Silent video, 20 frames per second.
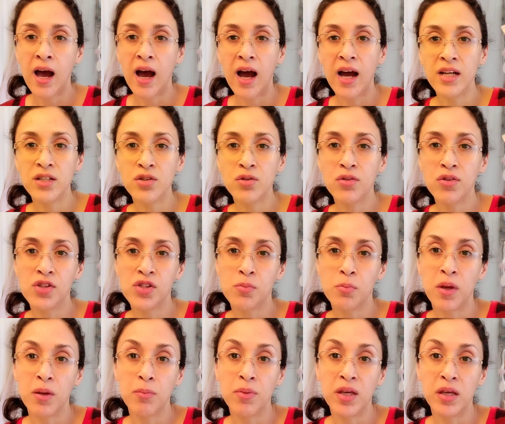I do this
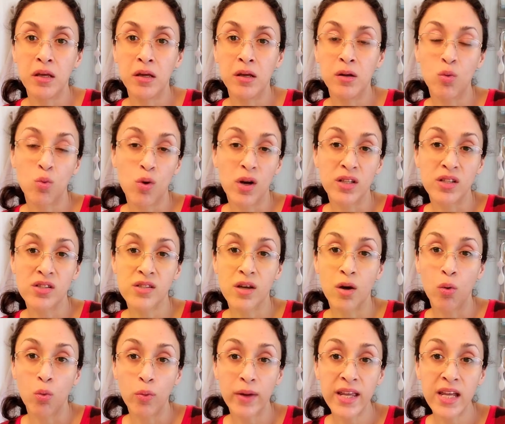maybe once
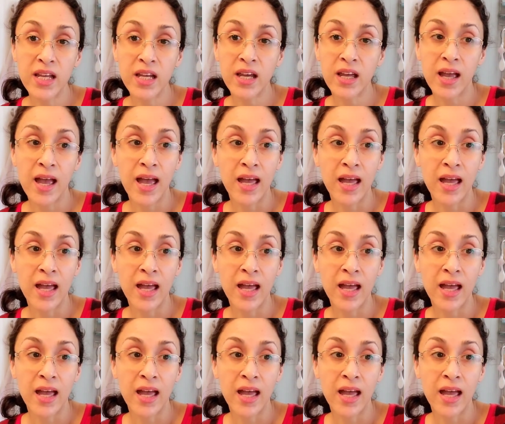a week,